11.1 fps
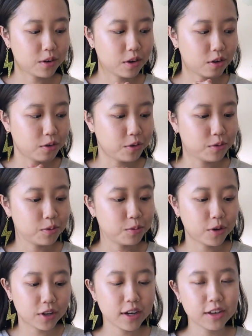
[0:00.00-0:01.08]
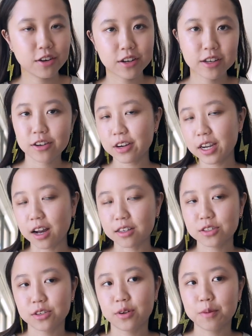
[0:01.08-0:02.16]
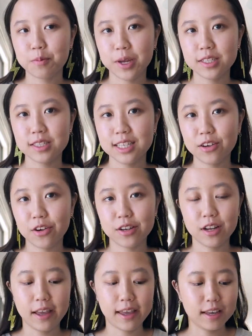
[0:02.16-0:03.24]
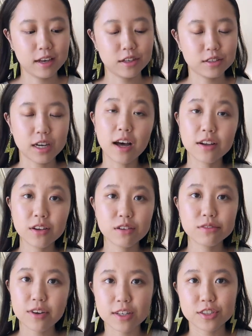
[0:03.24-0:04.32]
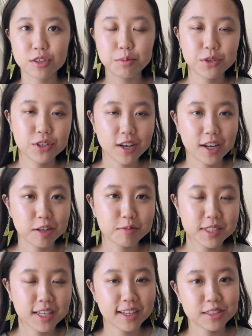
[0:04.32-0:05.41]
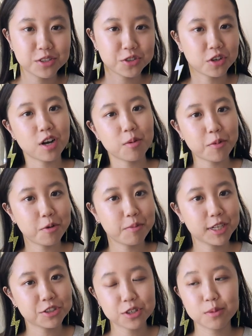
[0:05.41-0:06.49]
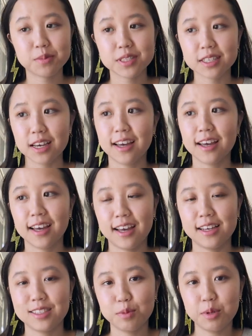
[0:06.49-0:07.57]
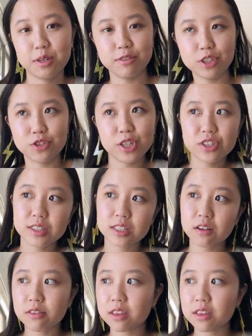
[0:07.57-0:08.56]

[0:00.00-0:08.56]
on what I got in Korea. So I mainly got a ton of fashion and beauty items. I like to stock up on my trips as a bit of a treat yourself